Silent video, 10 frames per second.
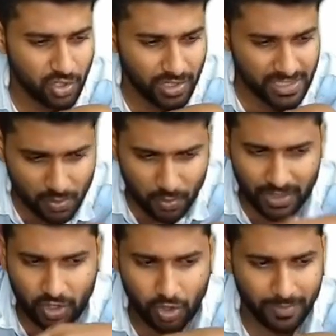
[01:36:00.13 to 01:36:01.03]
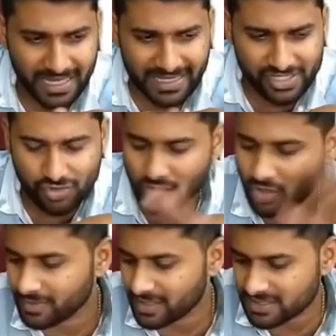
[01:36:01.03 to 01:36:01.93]
Dot is the only common. Line is not
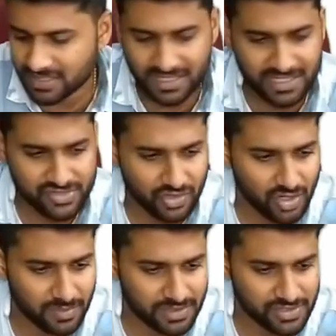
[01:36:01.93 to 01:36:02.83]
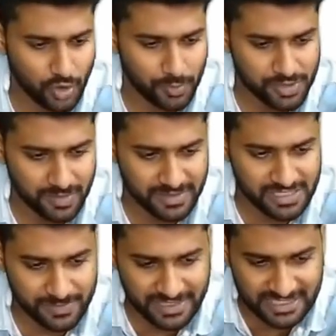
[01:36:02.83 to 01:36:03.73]
common and circle is not common. So, option
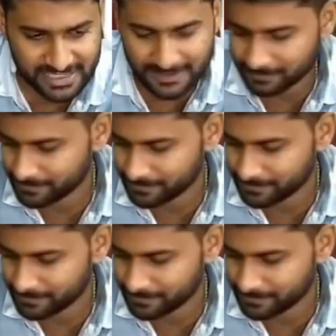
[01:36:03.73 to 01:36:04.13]
must be 3.